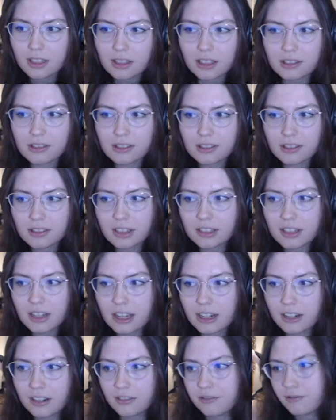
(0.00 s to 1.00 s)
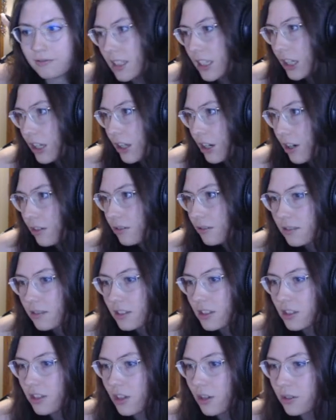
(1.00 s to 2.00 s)
this kind of,
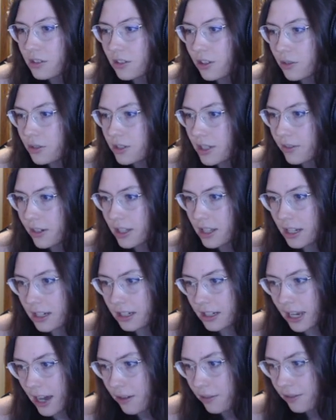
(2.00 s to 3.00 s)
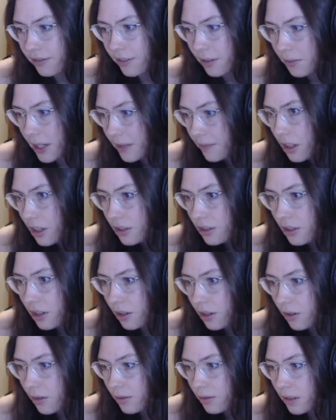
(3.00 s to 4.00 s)
slows everything down for me.
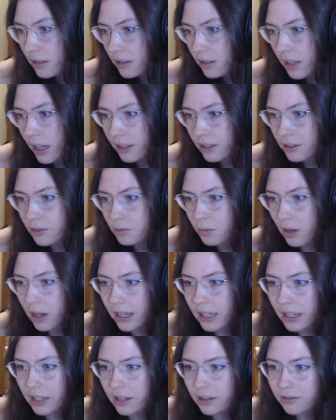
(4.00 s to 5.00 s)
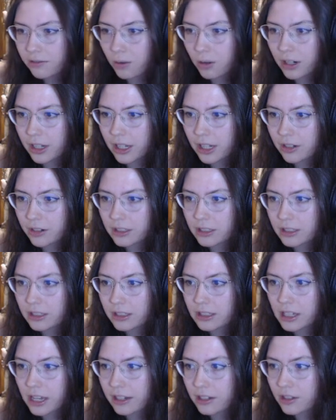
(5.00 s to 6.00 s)
So that is why e4 here
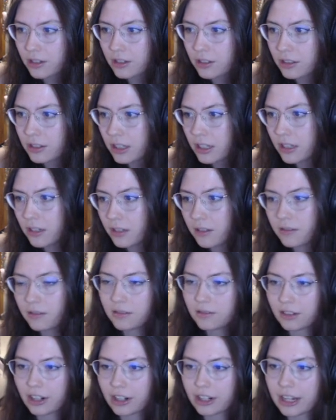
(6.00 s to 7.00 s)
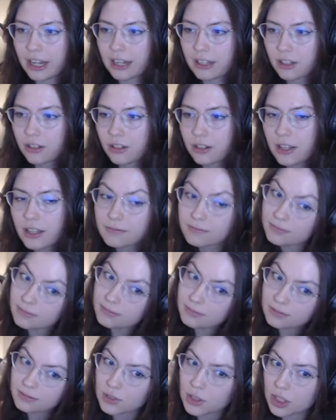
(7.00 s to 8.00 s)
is actually very accurate,
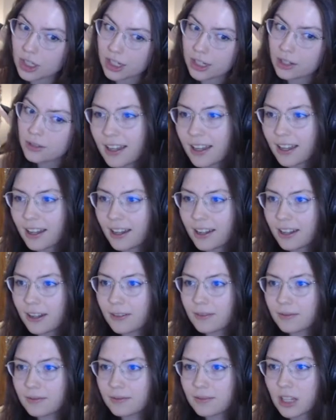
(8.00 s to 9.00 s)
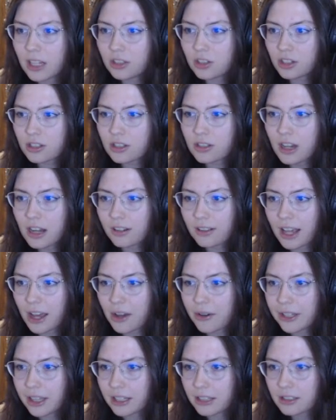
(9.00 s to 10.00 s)
which I knew. And just not
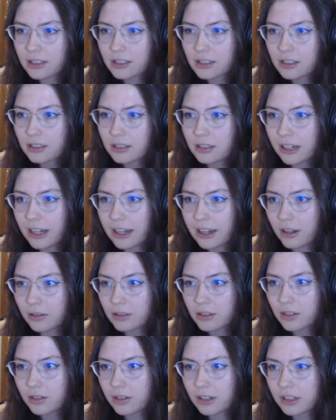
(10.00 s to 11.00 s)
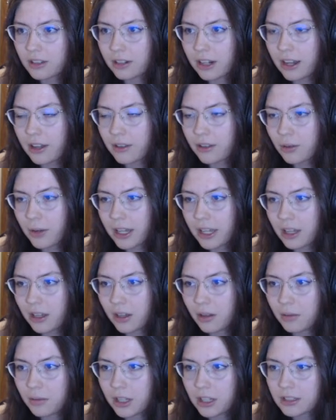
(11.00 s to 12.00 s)
allowing this now. So now the way
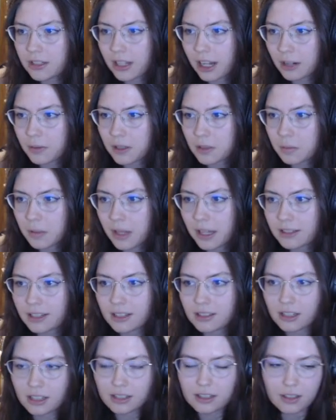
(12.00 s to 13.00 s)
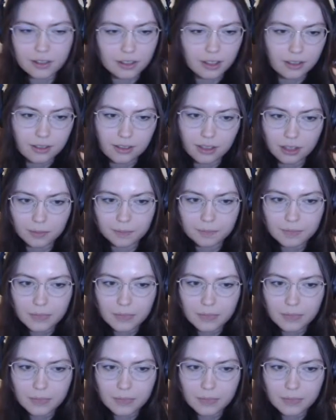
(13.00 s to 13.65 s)
he set up his pieces, it's a system.